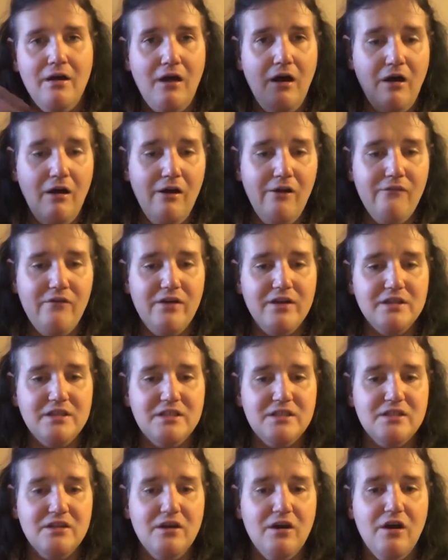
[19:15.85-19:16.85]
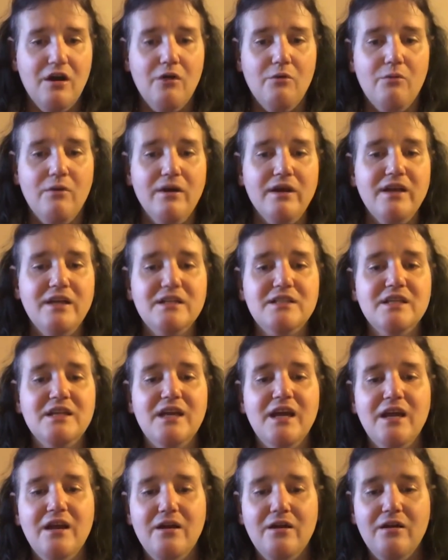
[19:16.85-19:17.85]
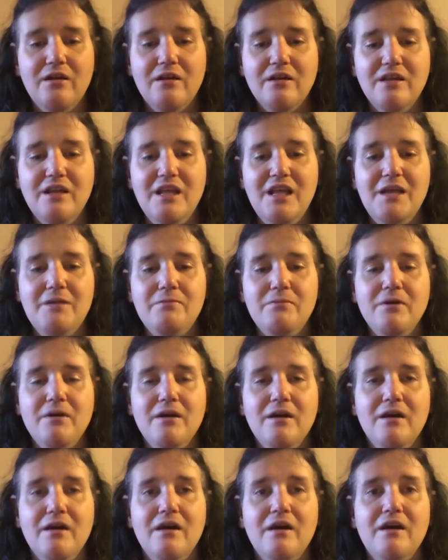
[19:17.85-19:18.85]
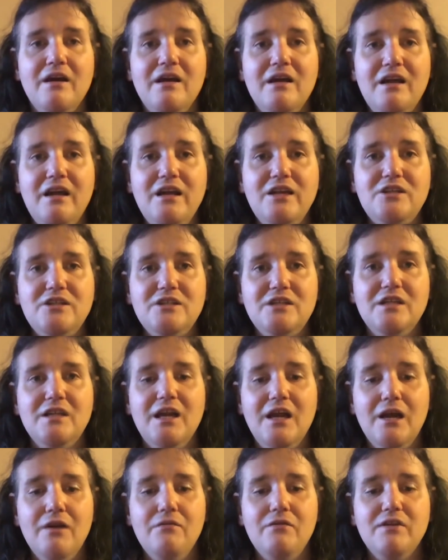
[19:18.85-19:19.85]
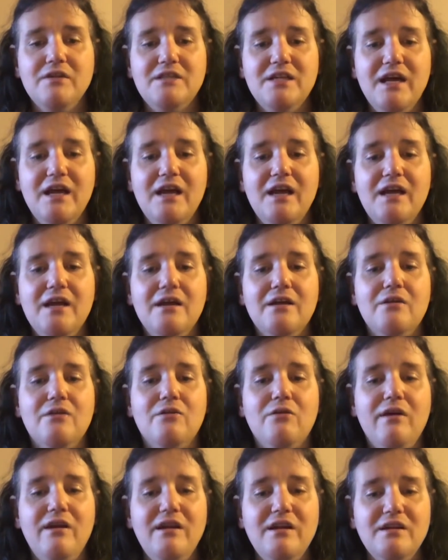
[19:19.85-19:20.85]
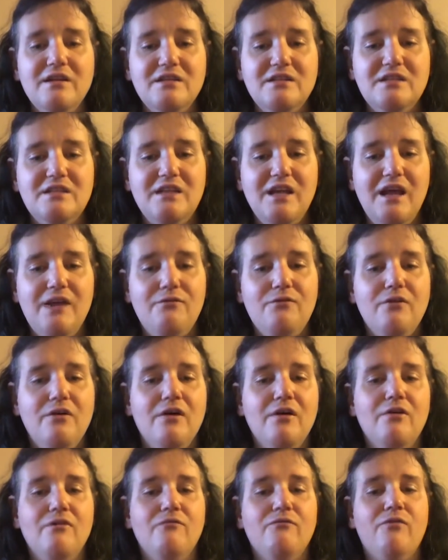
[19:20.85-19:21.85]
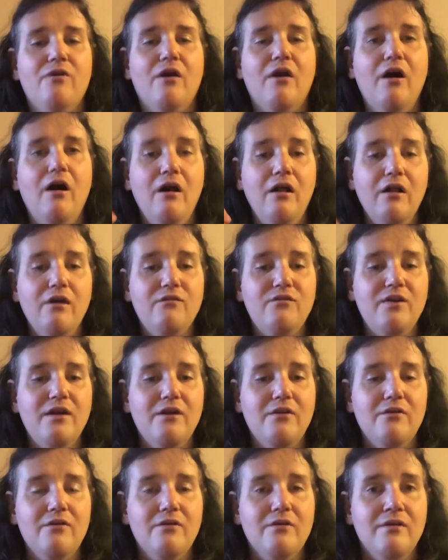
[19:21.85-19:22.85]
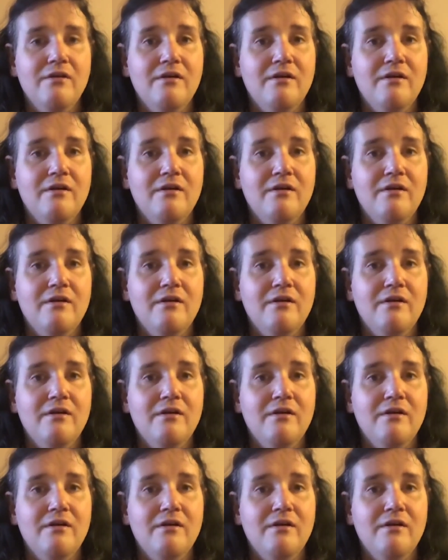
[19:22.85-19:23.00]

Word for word: all of us, are working together to keep each and every day great and safe for all of you.